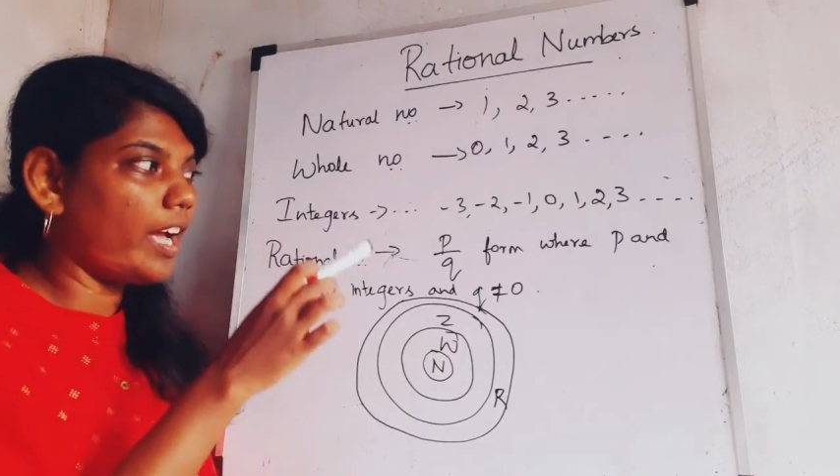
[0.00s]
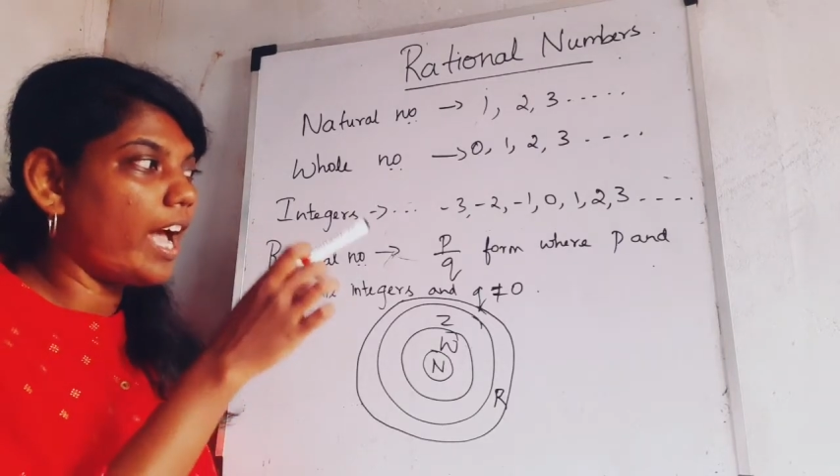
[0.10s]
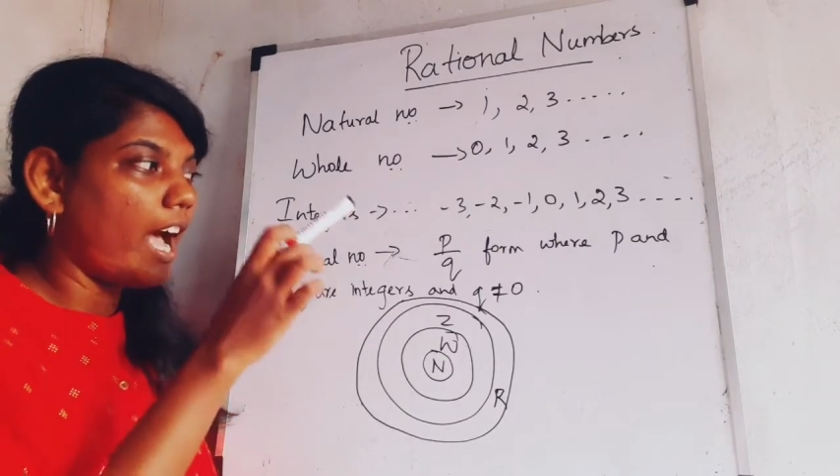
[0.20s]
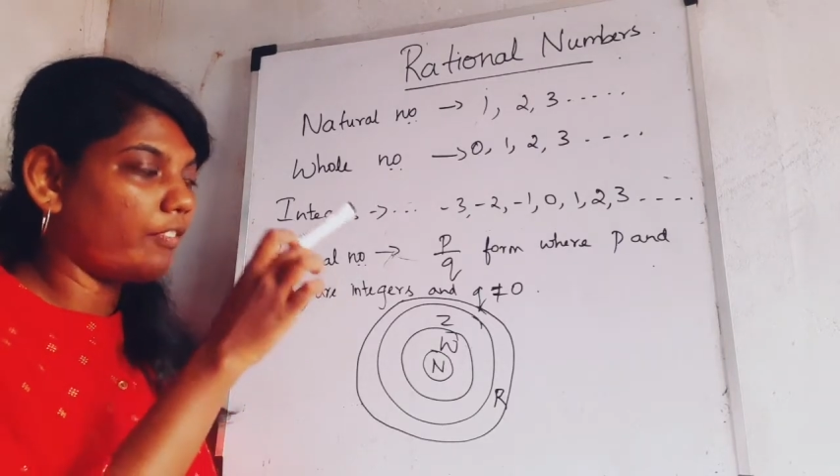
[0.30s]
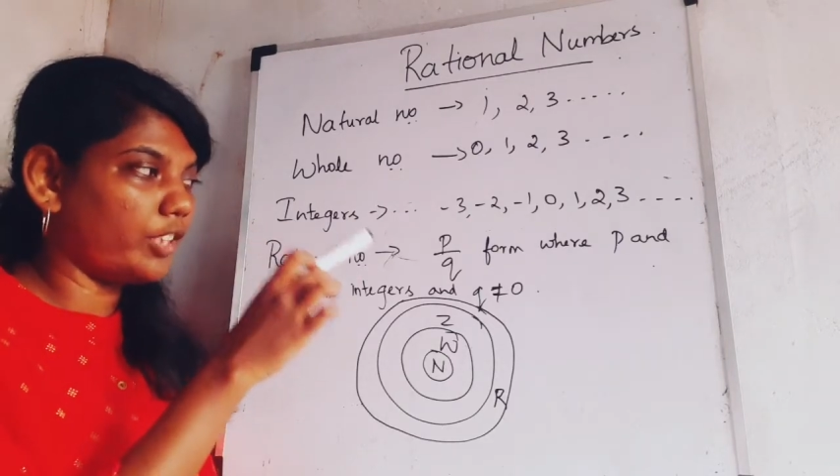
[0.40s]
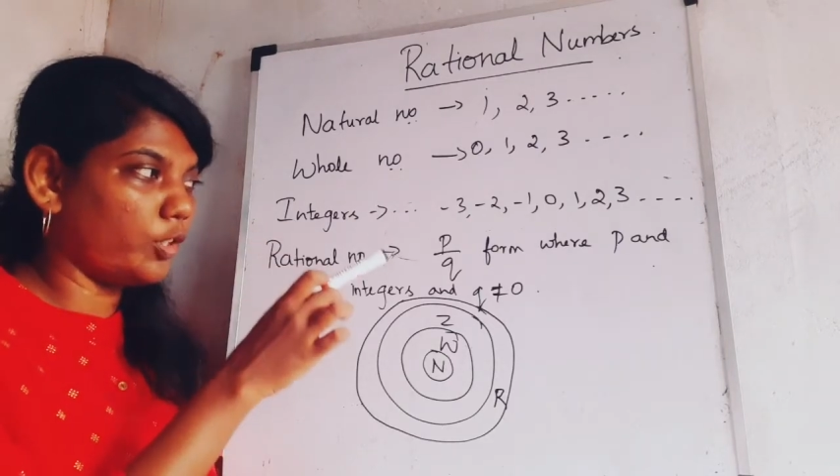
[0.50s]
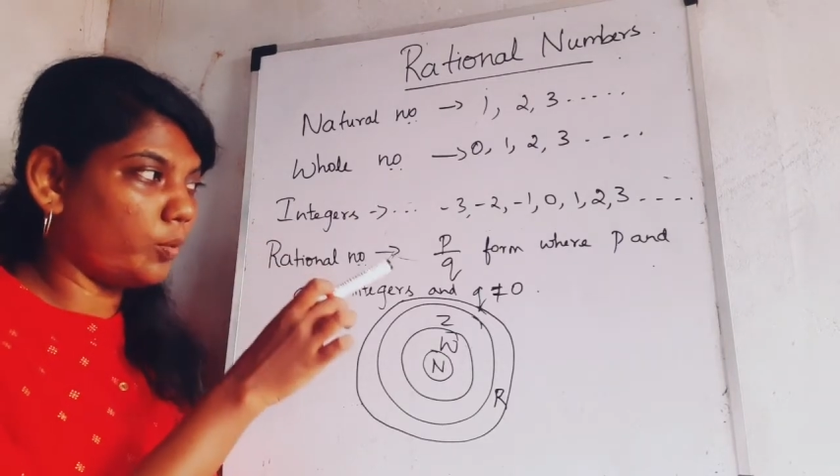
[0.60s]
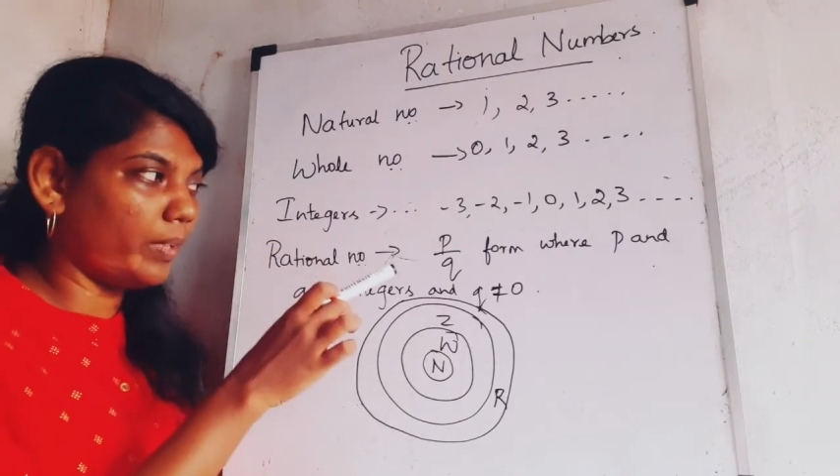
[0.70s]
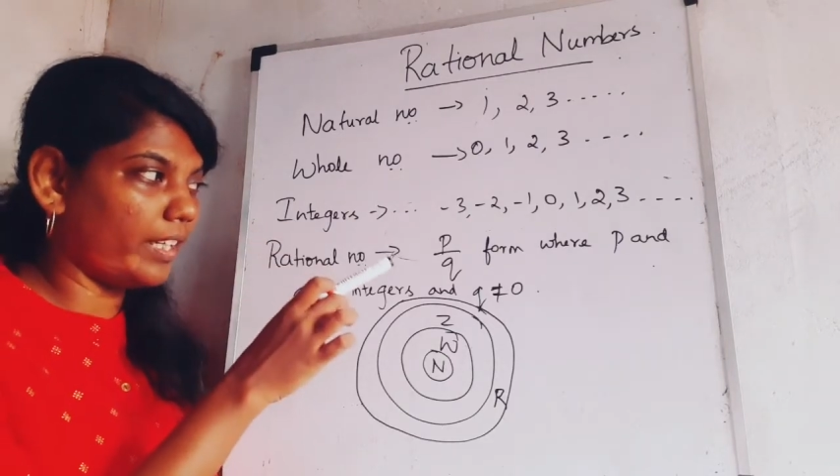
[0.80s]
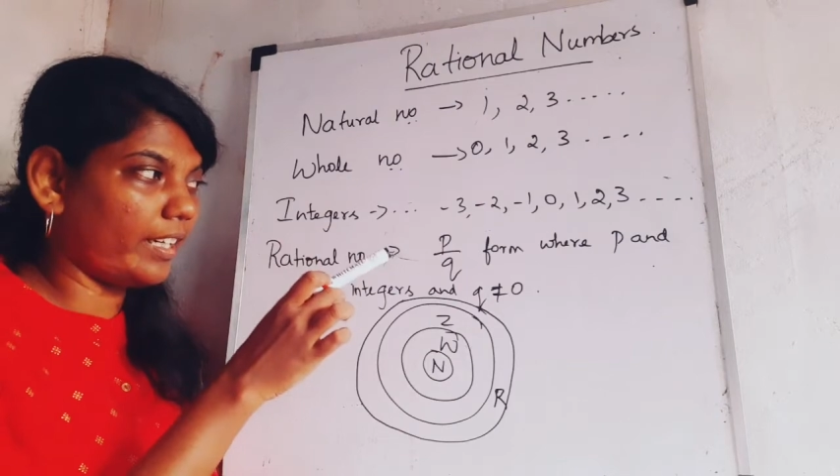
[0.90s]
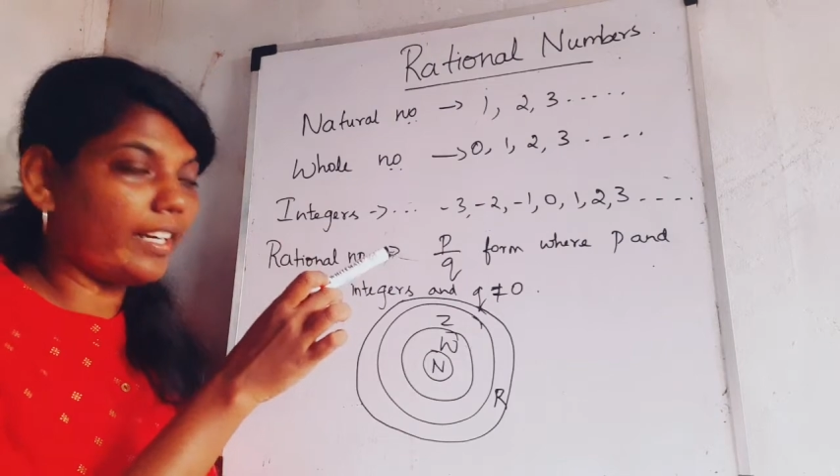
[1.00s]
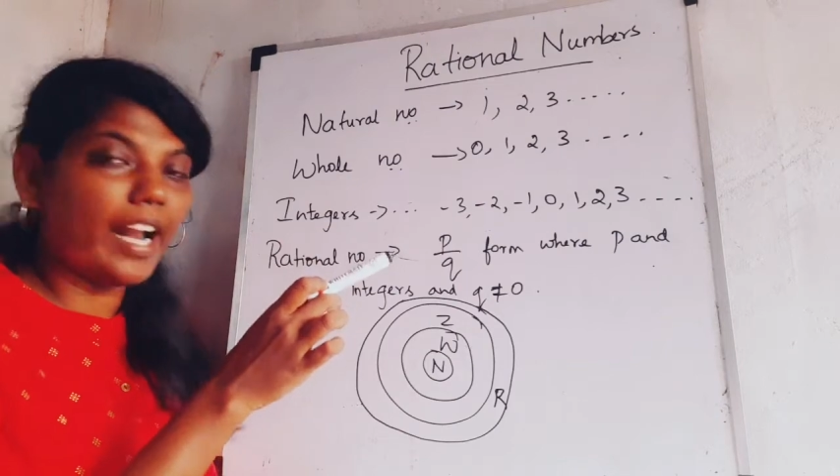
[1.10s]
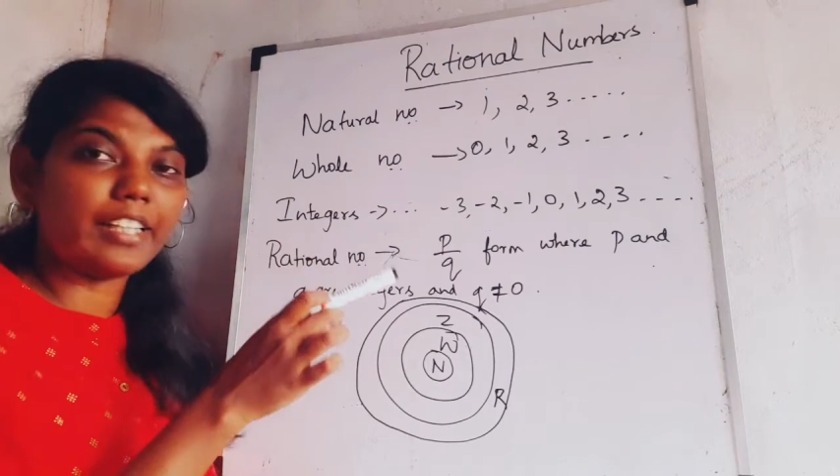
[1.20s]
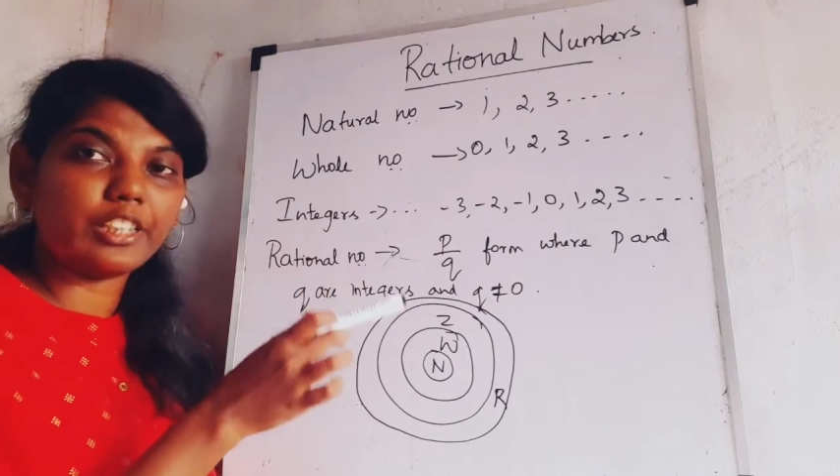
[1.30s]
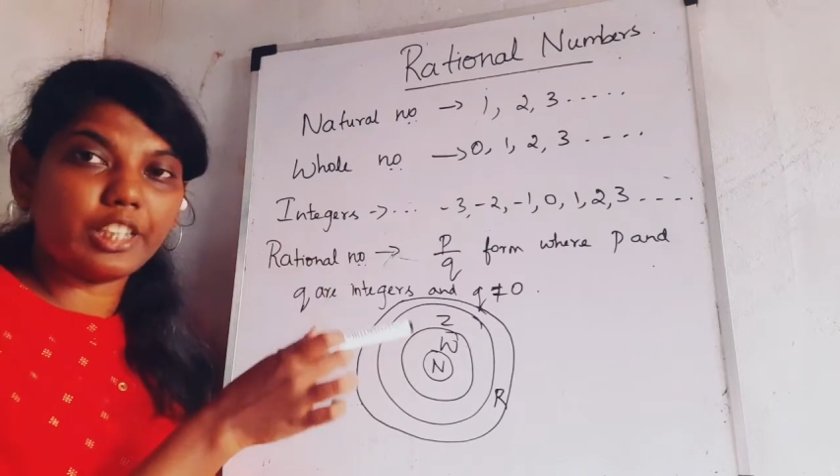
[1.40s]
have the numerator
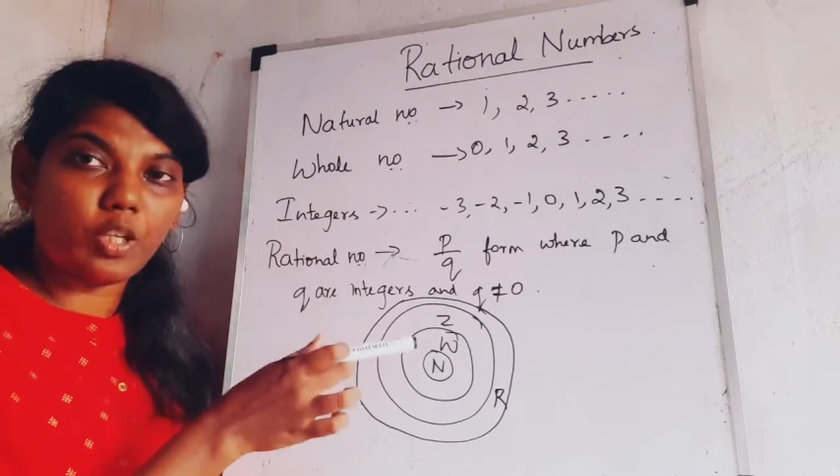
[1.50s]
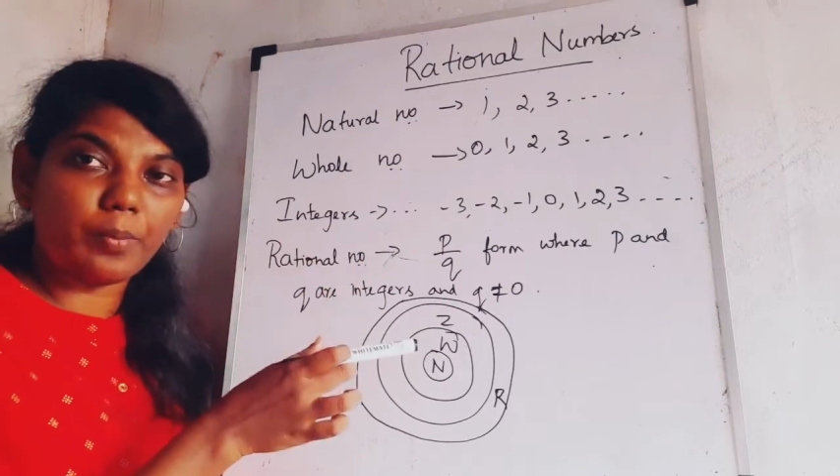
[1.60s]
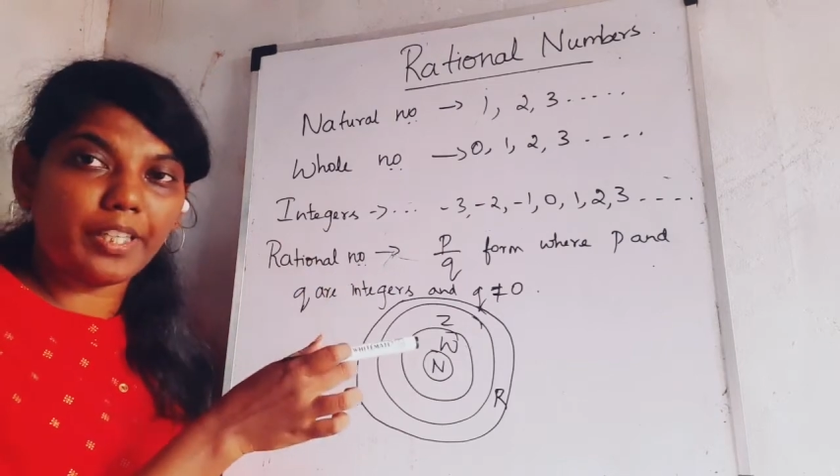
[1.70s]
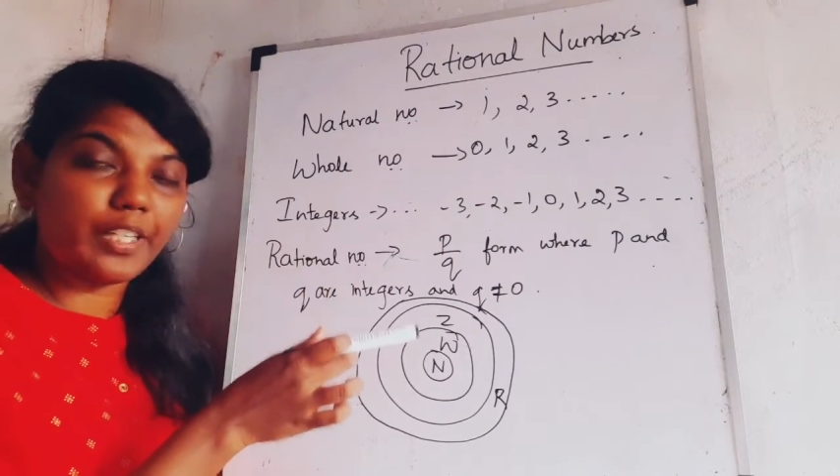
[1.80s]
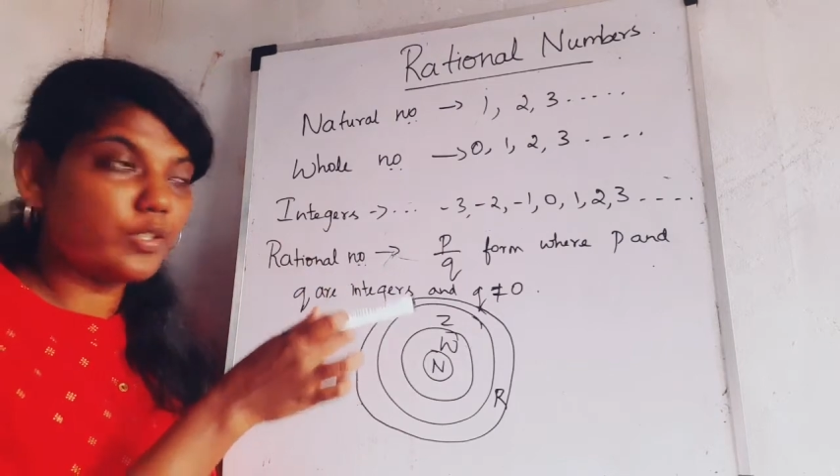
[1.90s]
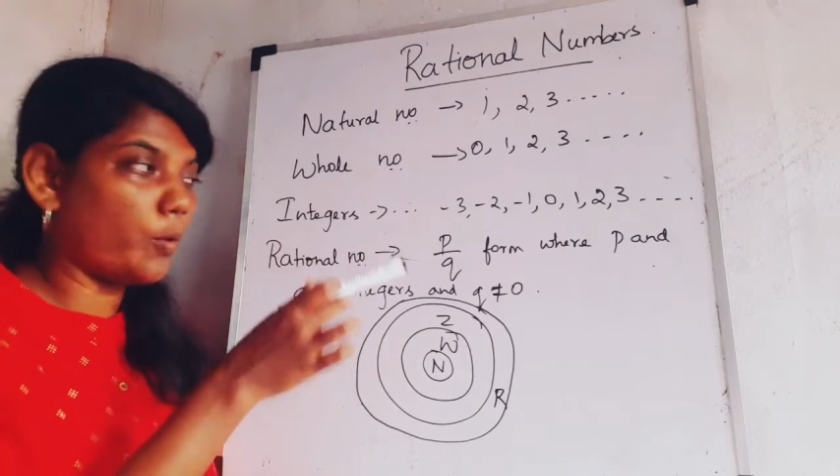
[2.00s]
and the denominator.